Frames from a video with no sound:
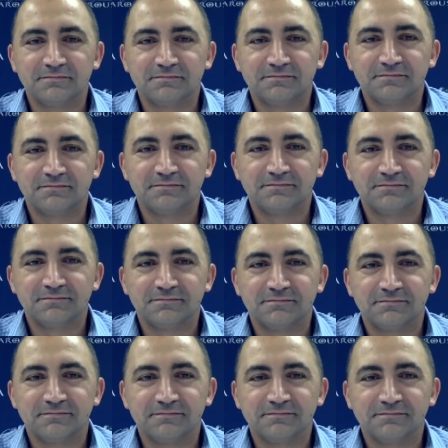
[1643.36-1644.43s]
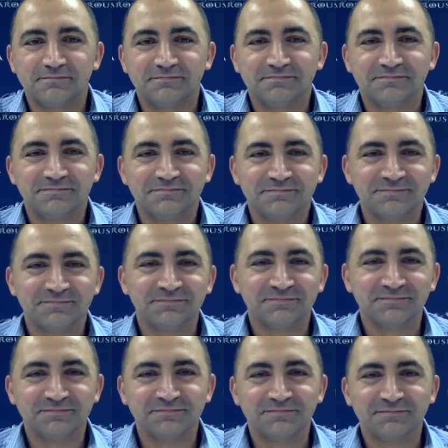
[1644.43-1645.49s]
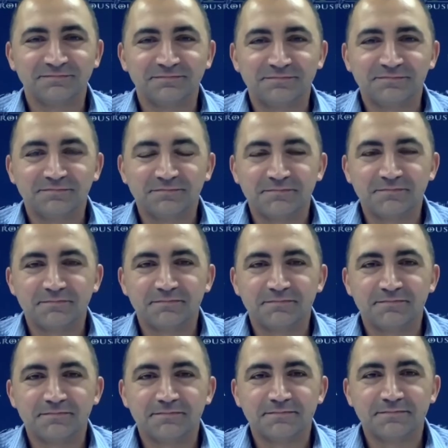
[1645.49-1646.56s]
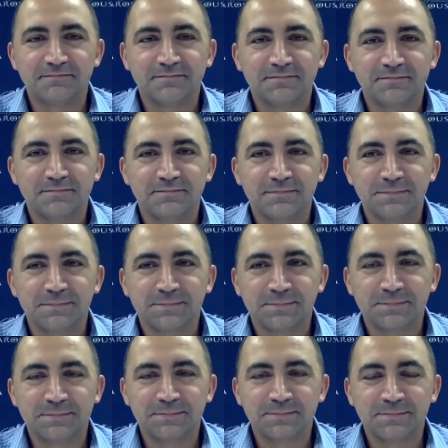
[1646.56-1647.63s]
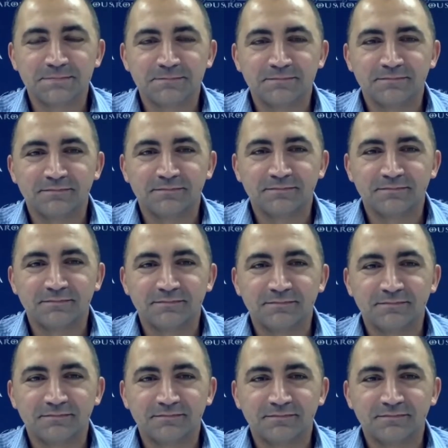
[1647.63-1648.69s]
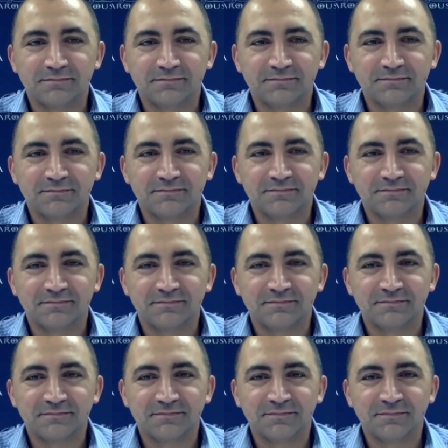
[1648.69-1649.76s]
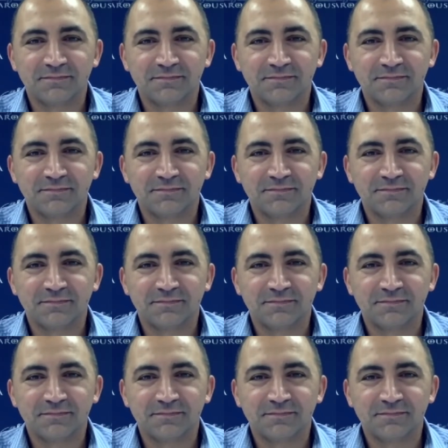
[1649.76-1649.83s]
[no speech]